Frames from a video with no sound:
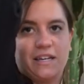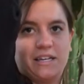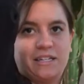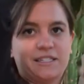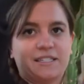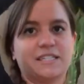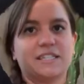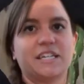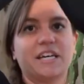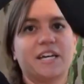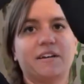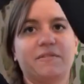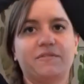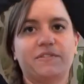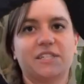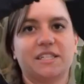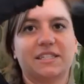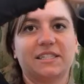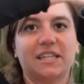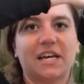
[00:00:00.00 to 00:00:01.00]

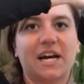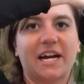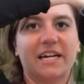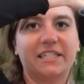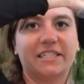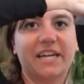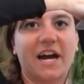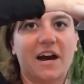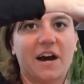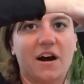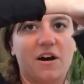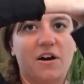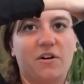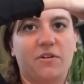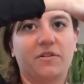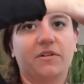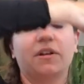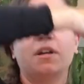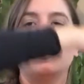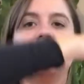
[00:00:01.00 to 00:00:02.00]
sleeve to slide
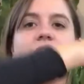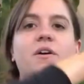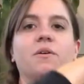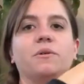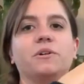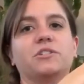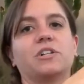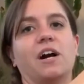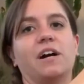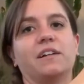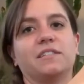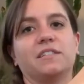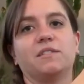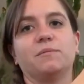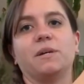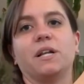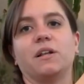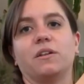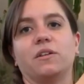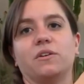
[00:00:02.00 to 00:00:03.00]
down, which causes
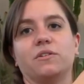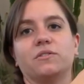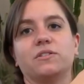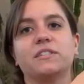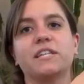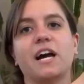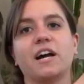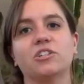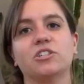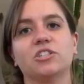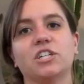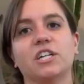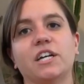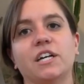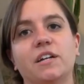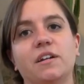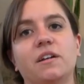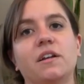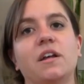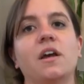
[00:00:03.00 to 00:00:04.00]
me to lose
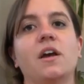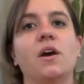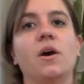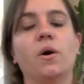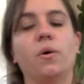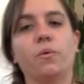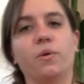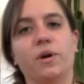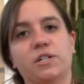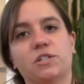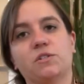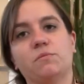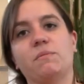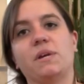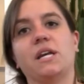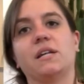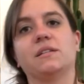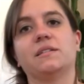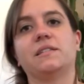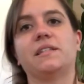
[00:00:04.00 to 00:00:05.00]
suction, which
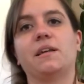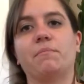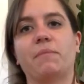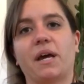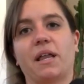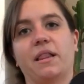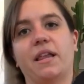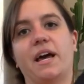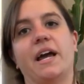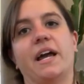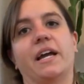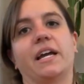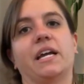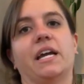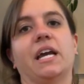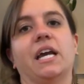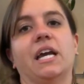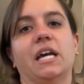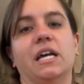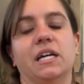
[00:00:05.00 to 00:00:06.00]
means that my leg
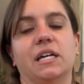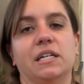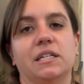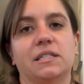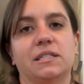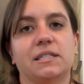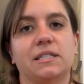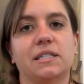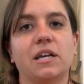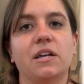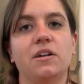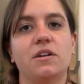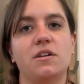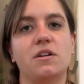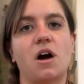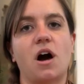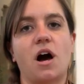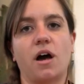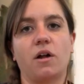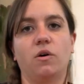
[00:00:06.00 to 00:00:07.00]
is
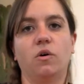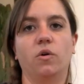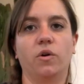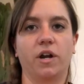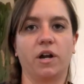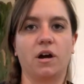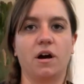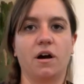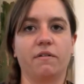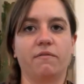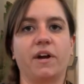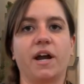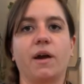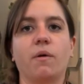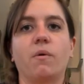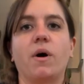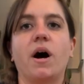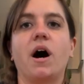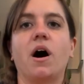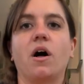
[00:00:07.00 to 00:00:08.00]
not holding on very
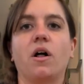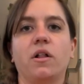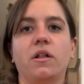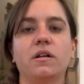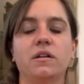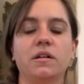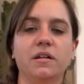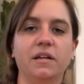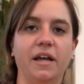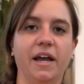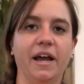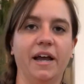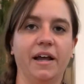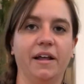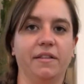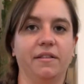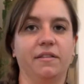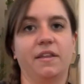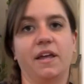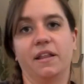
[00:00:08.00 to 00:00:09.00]
well
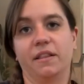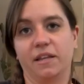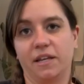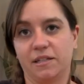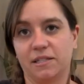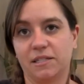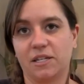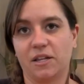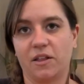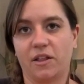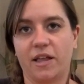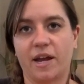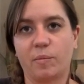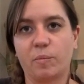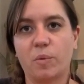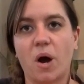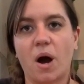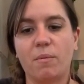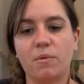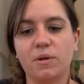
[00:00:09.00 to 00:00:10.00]
and then leads to the leg
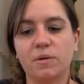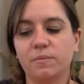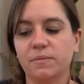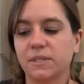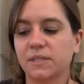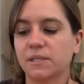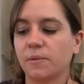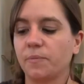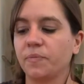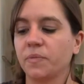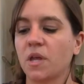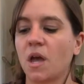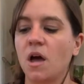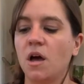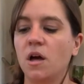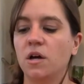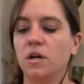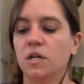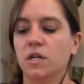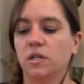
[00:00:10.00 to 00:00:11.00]
problems.
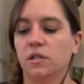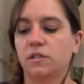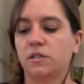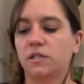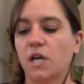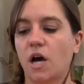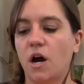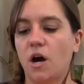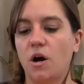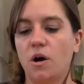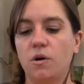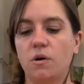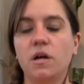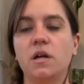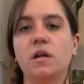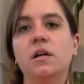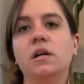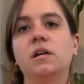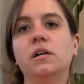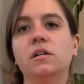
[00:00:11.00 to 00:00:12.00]
So
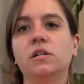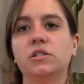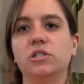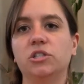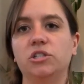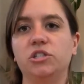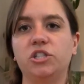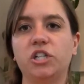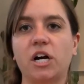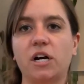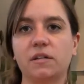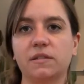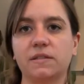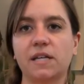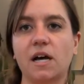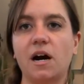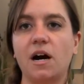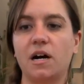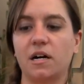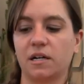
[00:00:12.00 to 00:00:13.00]
gel
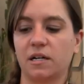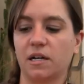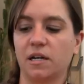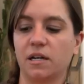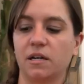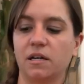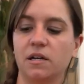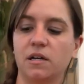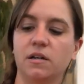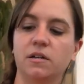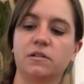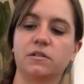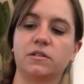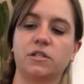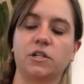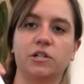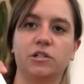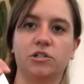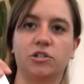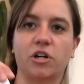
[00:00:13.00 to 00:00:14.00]
sock,
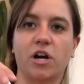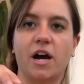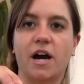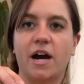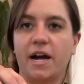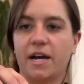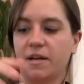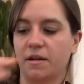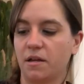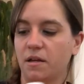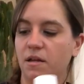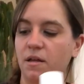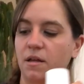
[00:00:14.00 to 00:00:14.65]
Certain Dry,